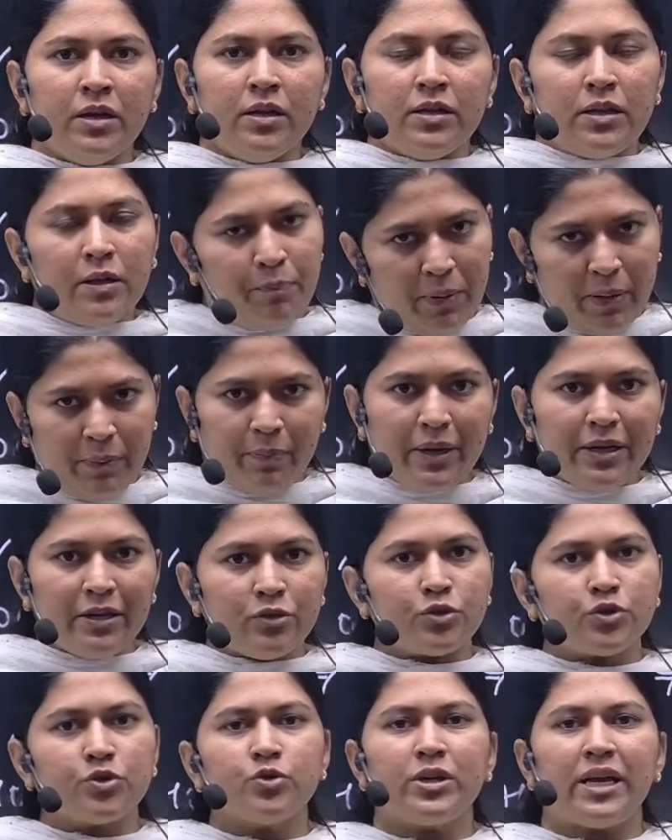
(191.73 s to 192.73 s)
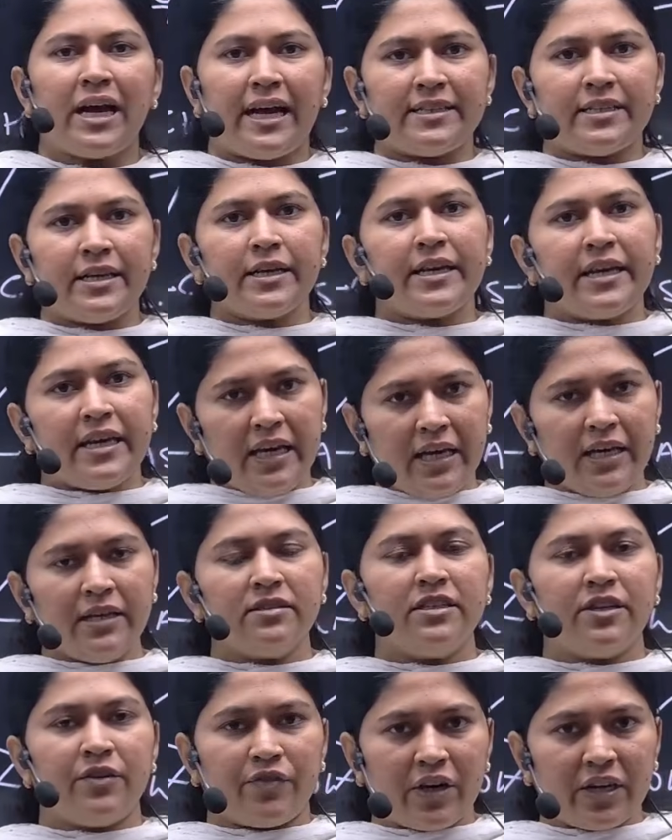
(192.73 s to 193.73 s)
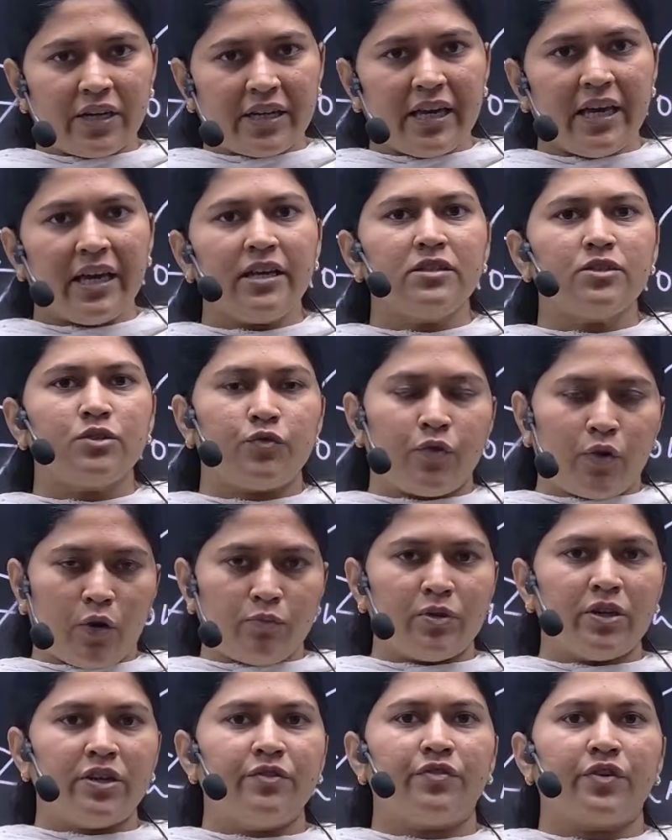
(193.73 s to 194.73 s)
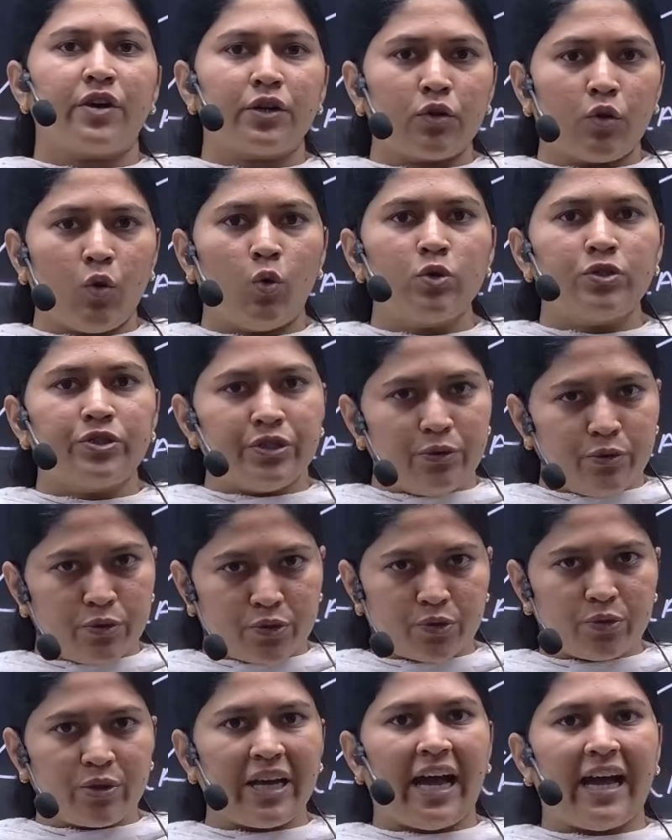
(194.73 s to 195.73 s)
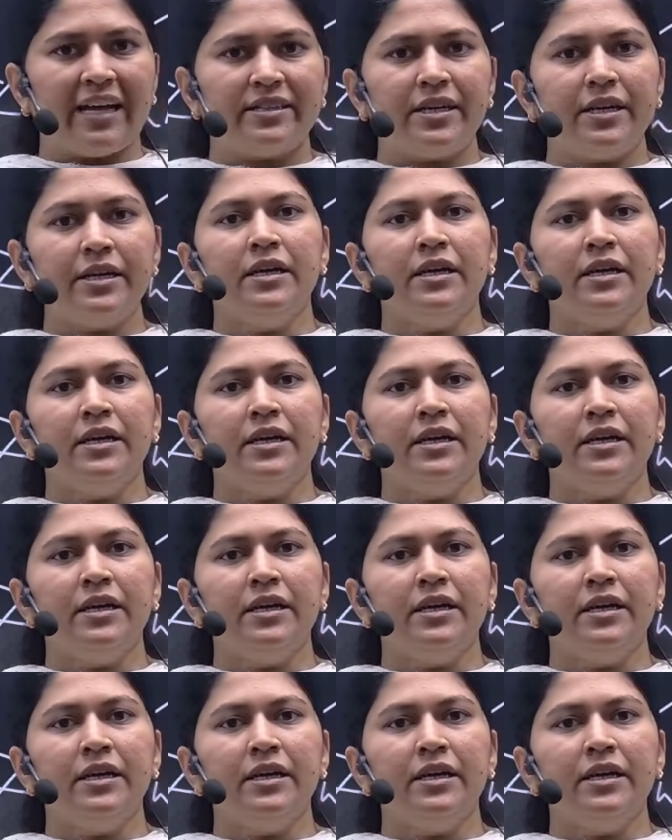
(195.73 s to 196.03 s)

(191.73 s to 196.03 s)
People used to gather, kings, different kings from the different courts used to gather.